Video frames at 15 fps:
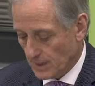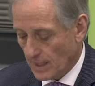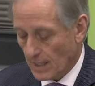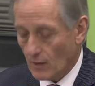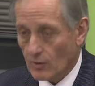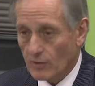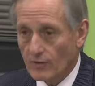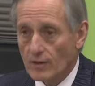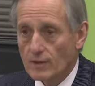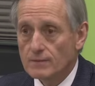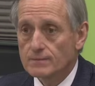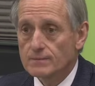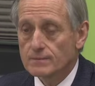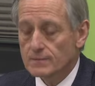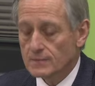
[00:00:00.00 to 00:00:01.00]
However,
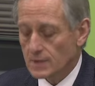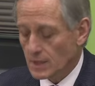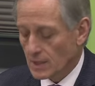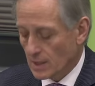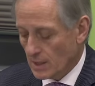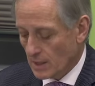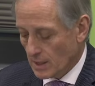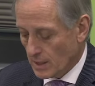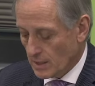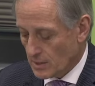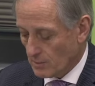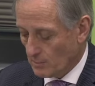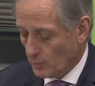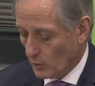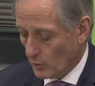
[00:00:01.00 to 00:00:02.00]

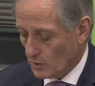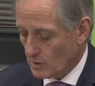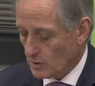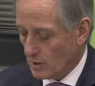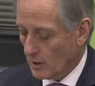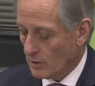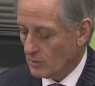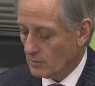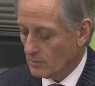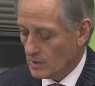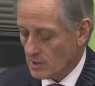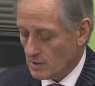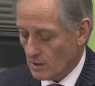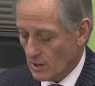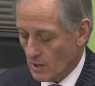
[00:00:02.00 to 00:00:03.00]
it's important to note that
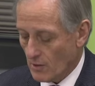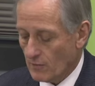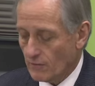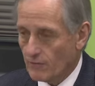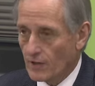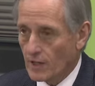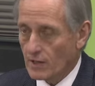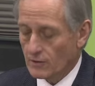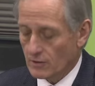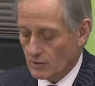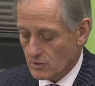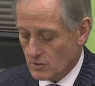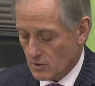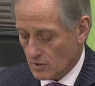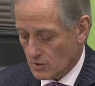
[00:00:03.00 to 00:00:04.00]
Mr. Heron found the
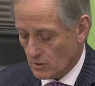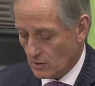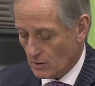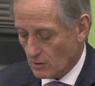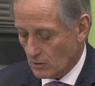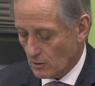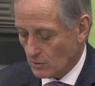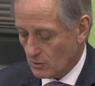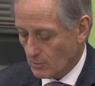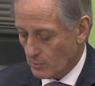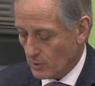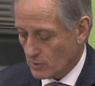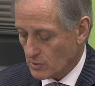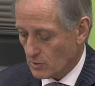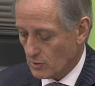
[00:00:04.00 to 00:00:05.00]
decision not to
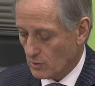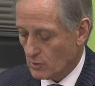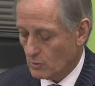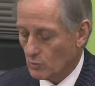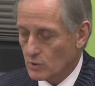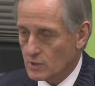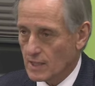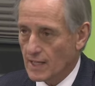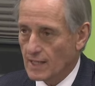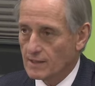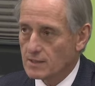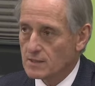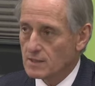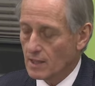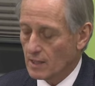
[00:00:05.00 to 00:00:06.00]
prosecute was
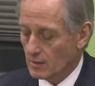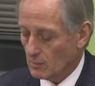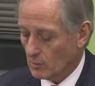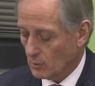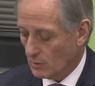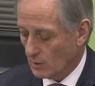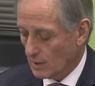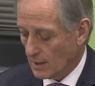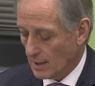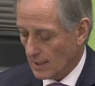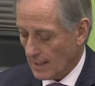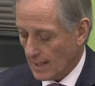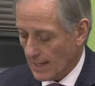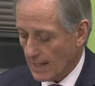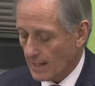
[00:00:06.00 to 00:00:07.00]
understandable
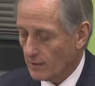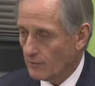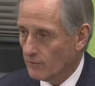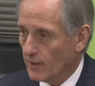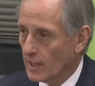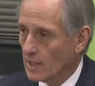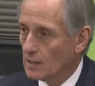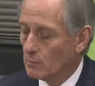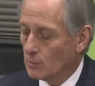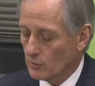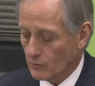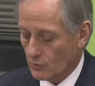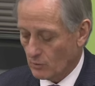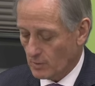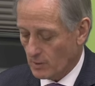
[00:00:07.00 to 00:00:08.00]
and available
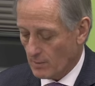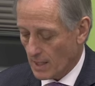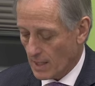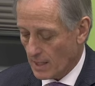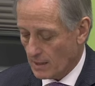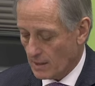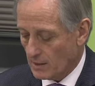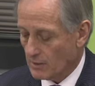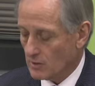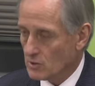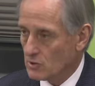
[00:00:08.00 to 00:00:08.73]
to be made in the